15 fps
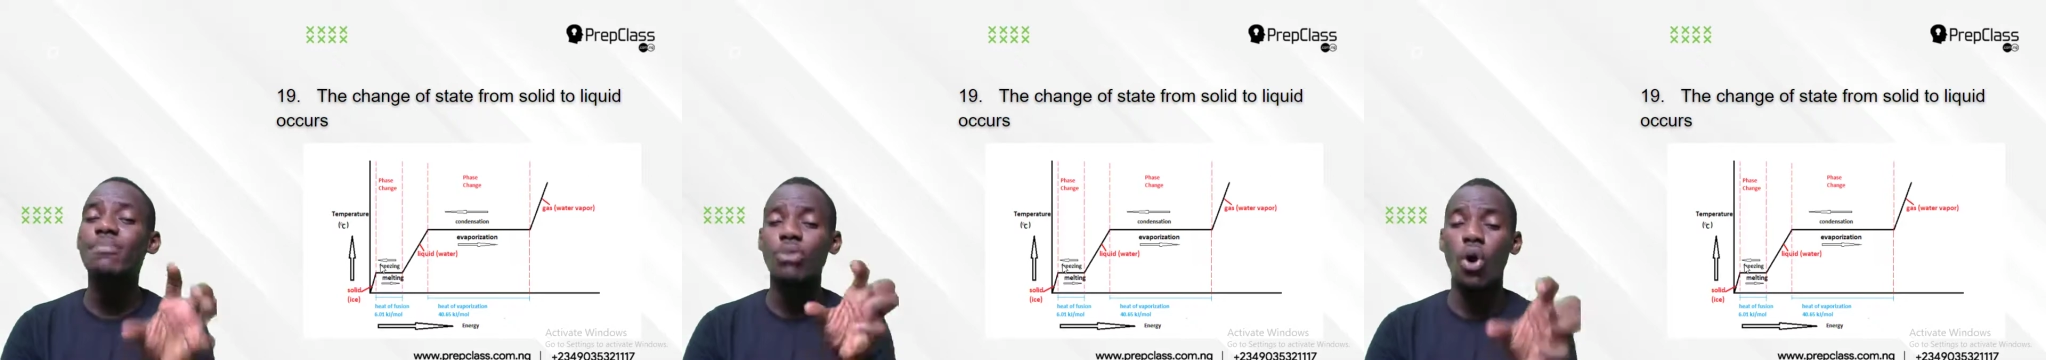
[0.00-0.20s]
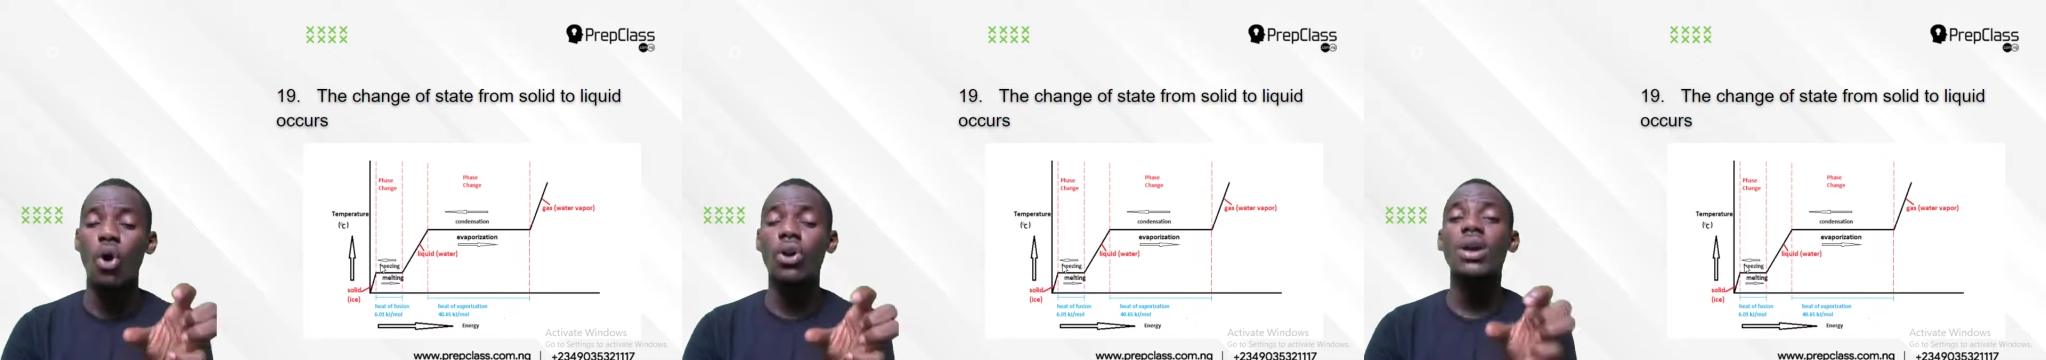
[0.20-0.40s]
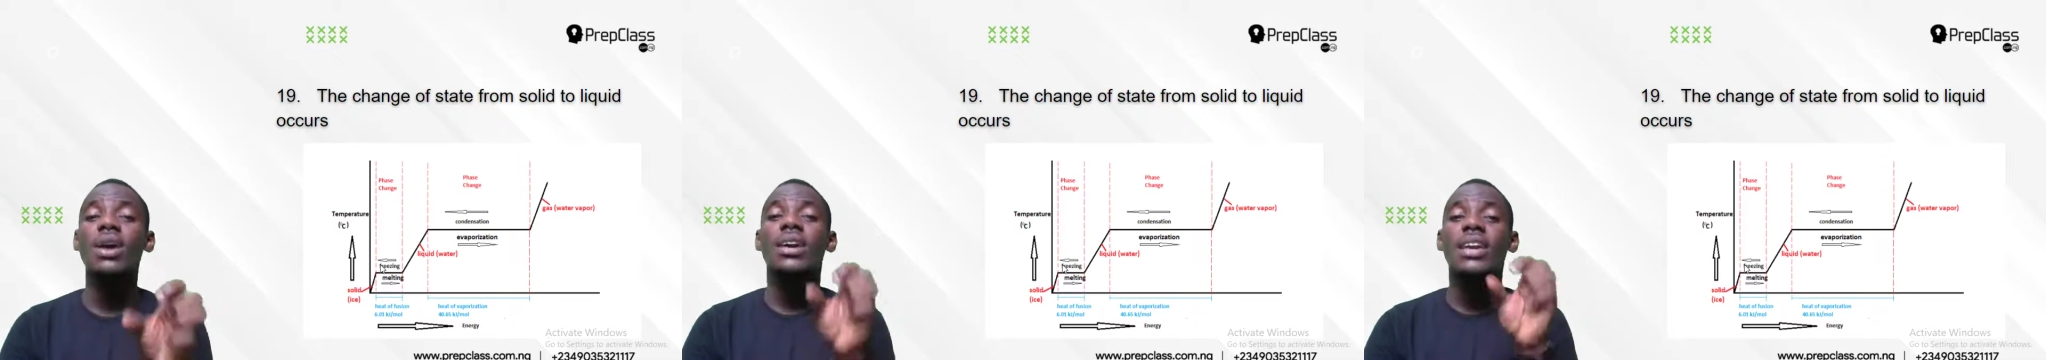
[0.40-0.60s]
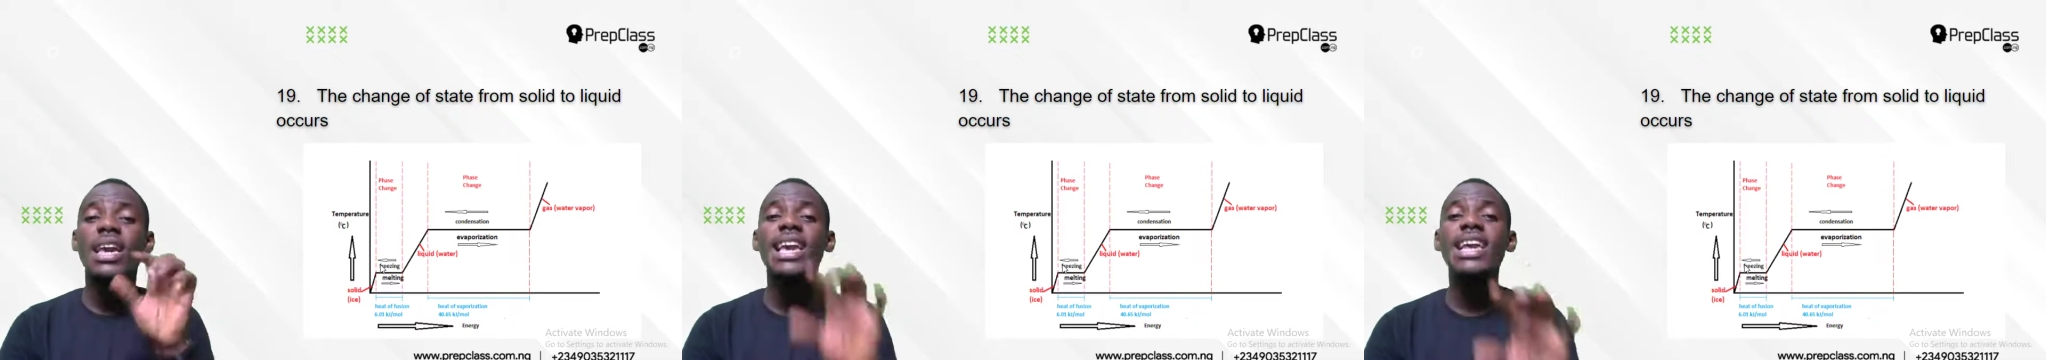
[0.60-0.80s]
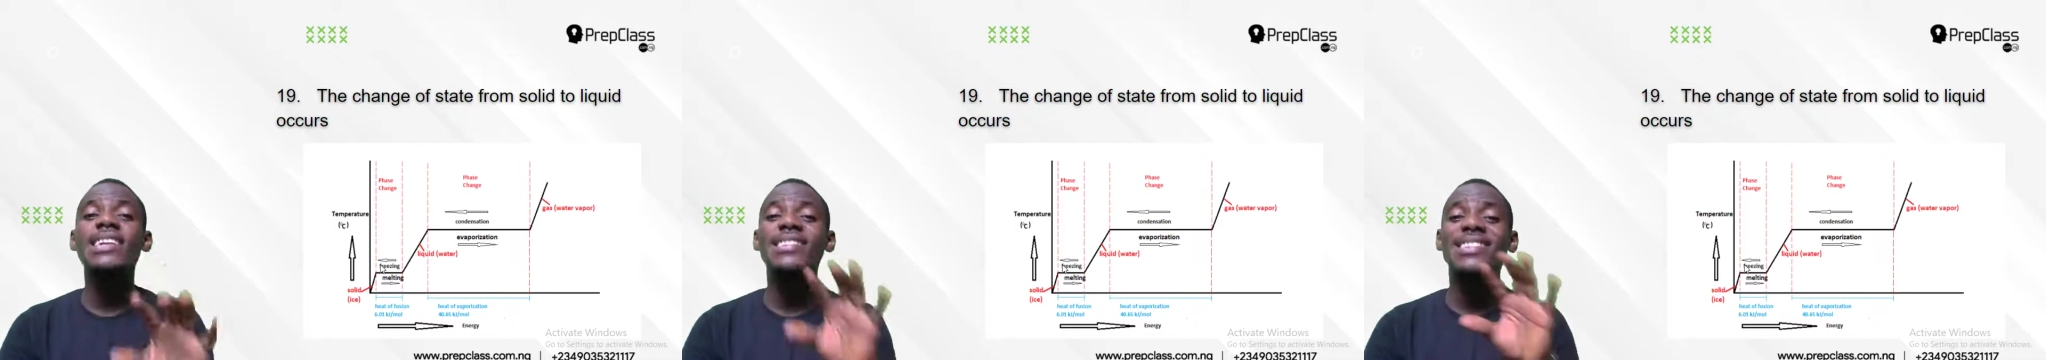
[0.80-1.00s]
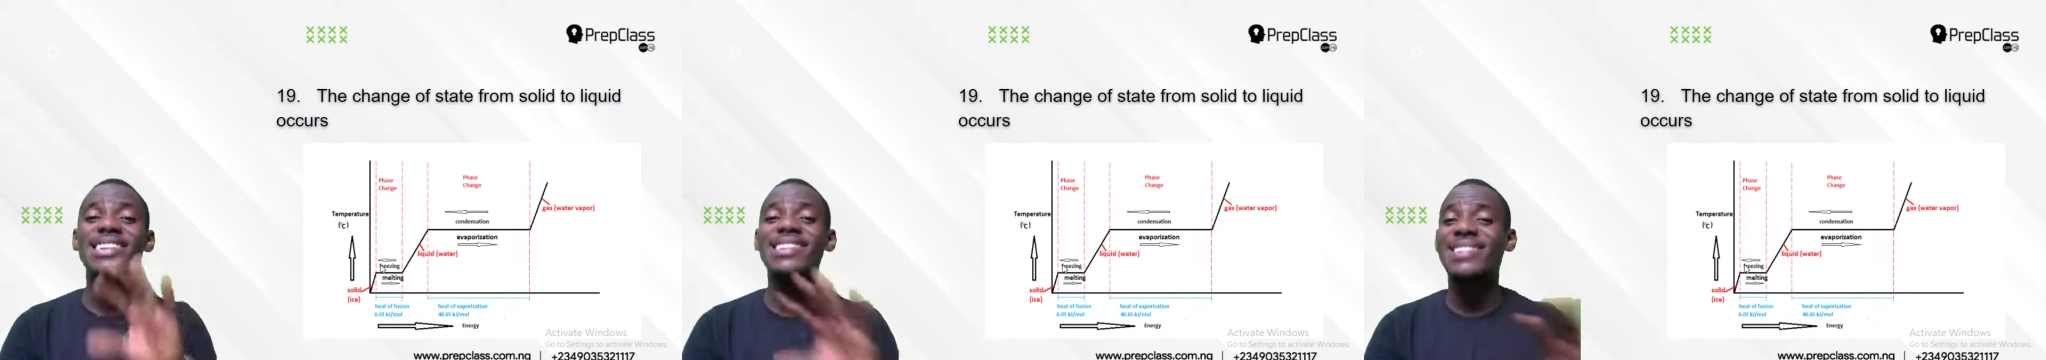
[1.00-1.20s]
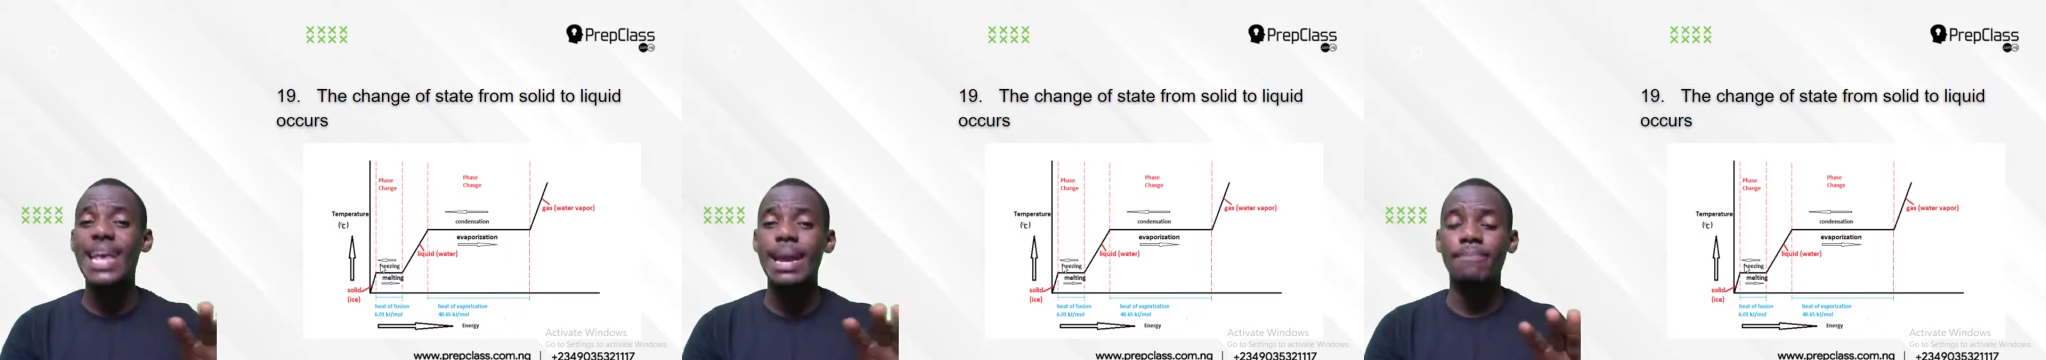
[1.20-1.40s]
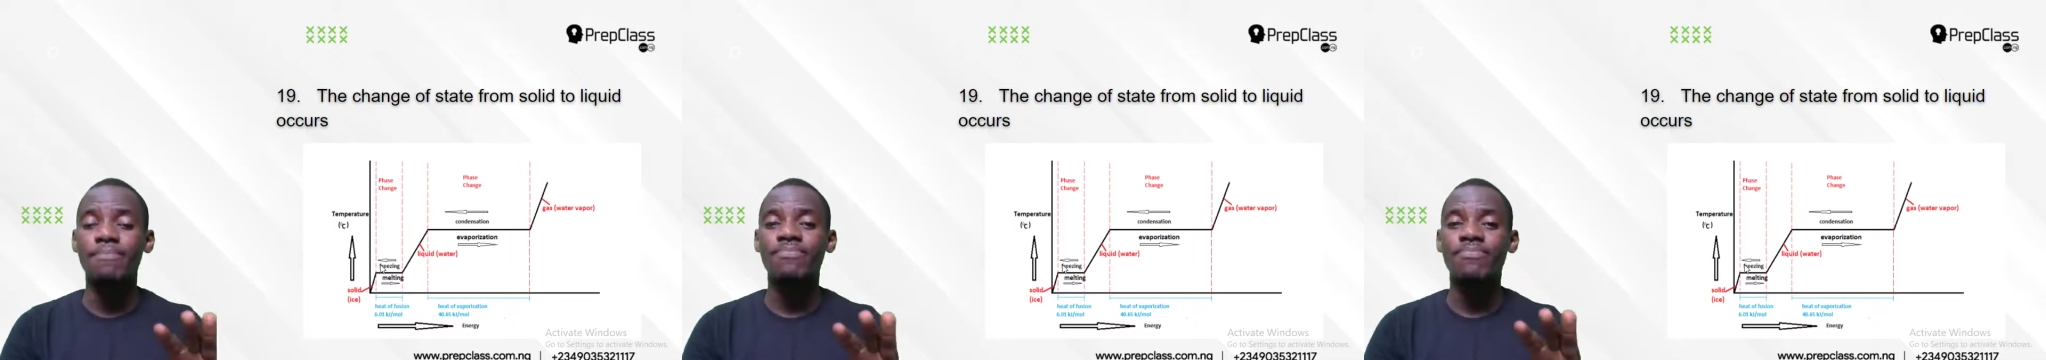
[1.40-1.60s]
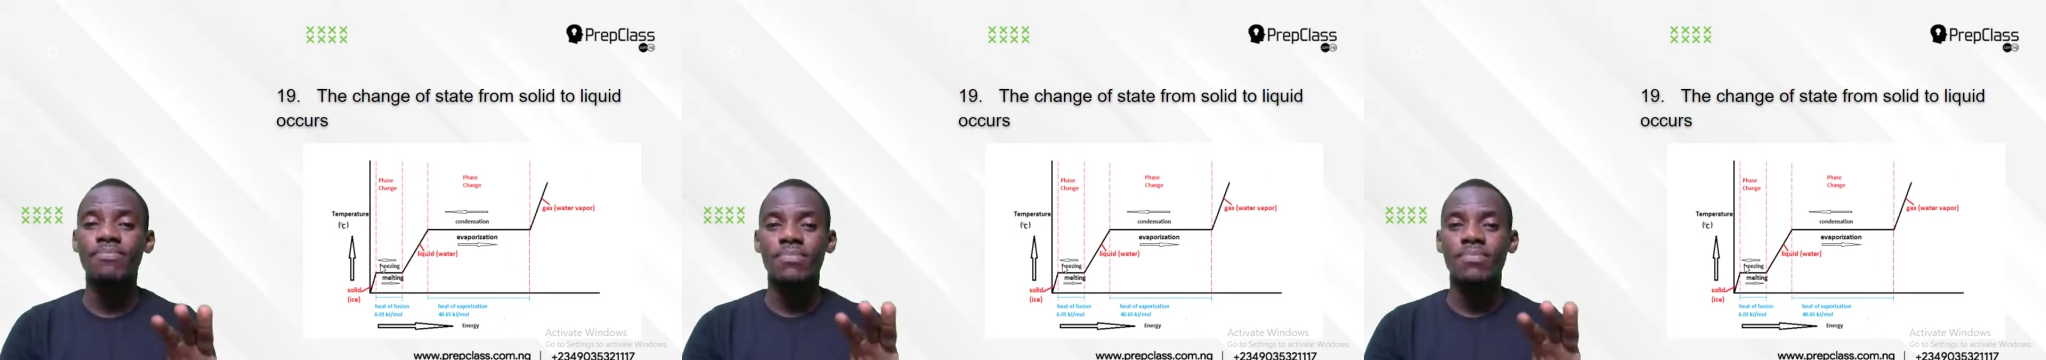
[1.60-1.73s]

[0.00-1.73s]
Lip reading: block is the same.